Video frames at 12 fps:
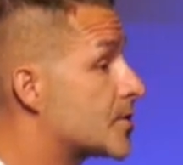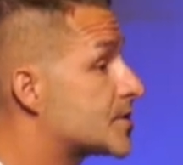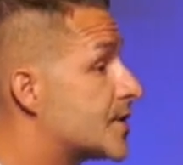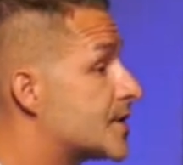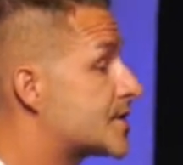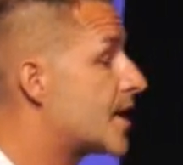
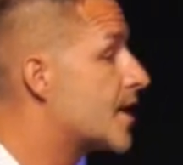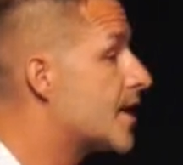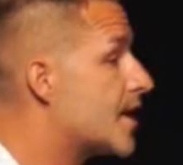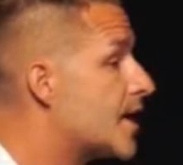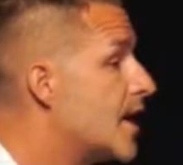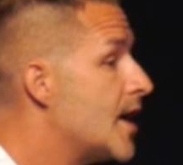in this
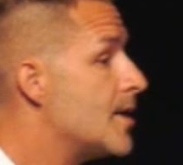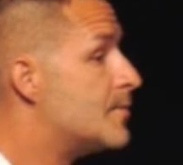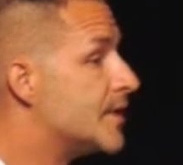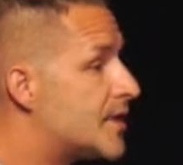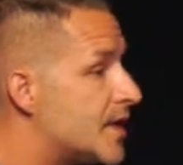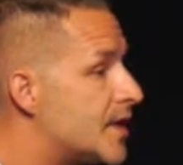area.
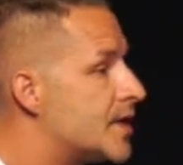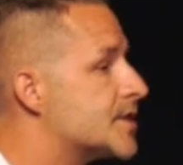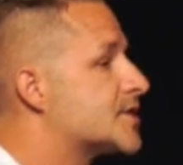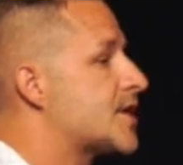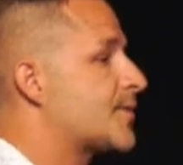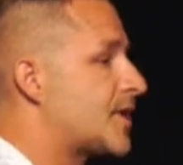But then
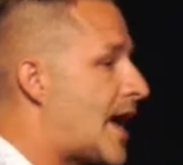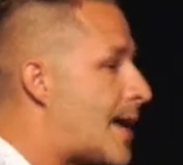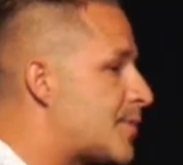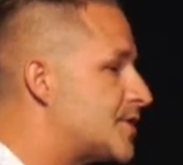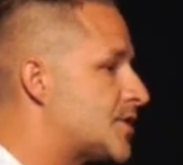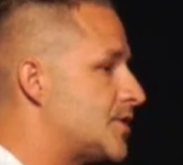something
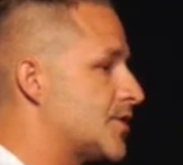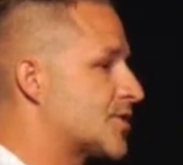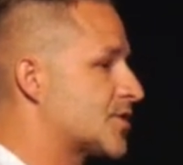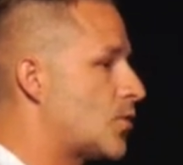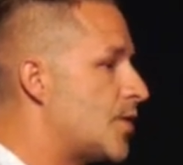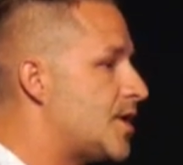happens and you're
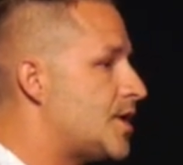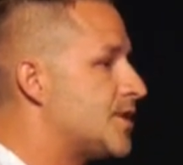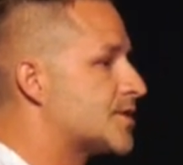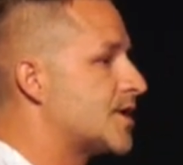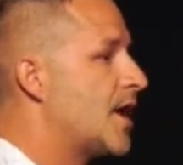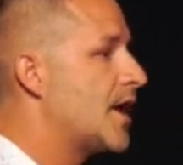
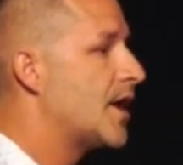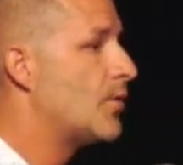squeezed, and we